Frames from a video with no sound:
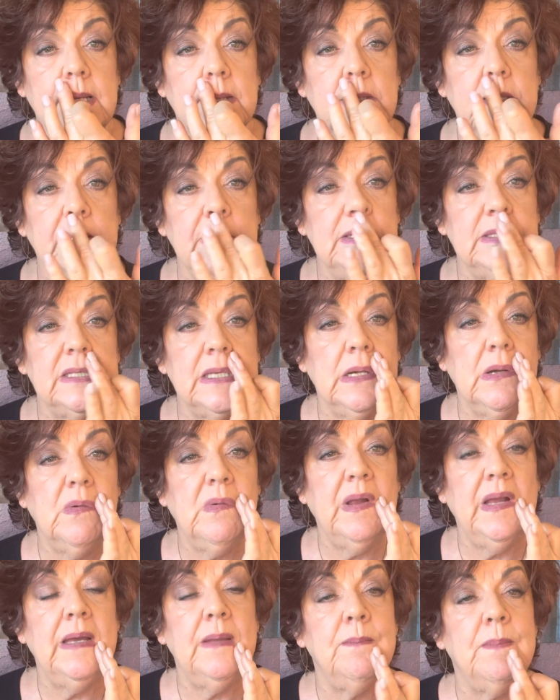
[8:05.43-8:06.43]
use it
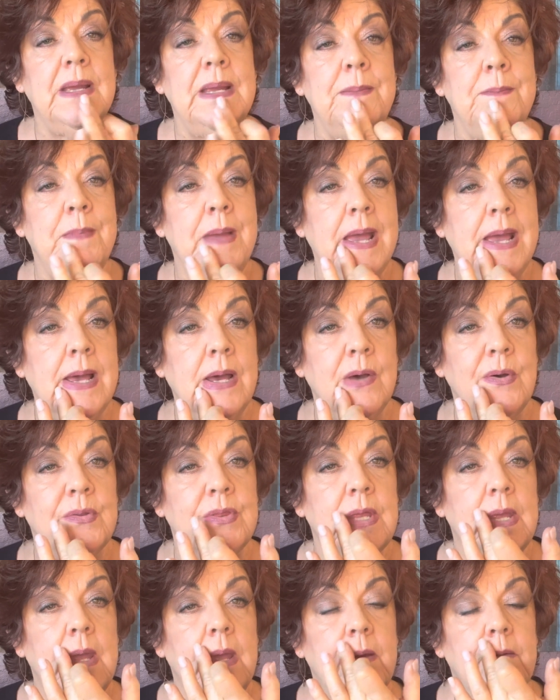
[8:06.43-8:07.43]
around my mouth
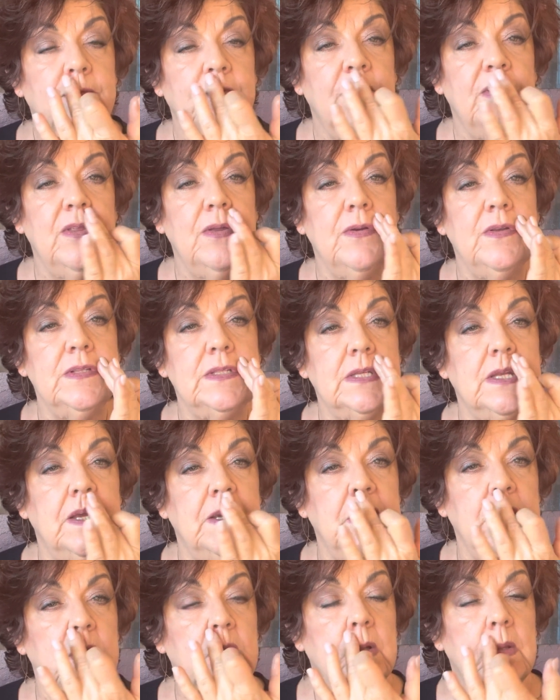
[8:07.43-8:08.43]
for those,
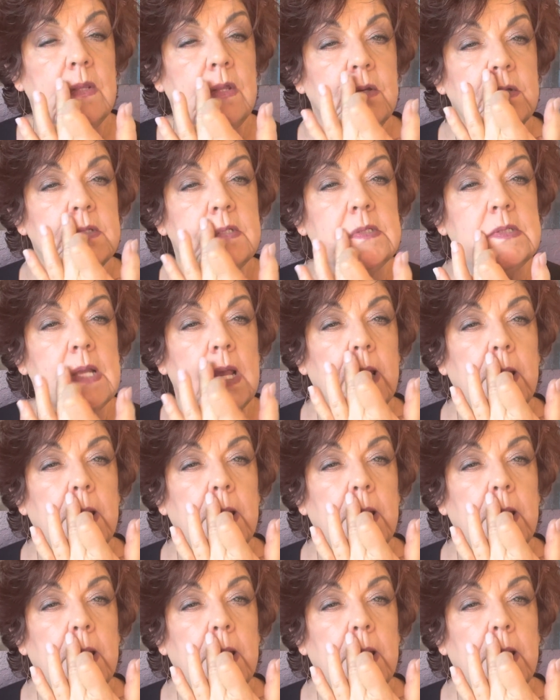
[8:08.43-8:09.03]
you know, those